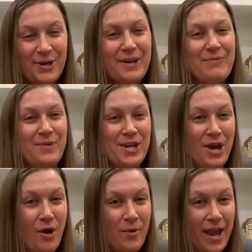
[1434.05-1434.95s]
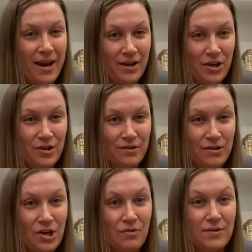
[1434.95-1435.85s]
and we know we had a good,
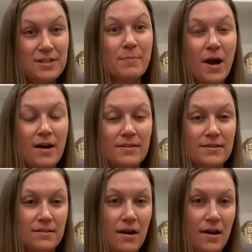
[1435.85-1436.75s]
you know, response,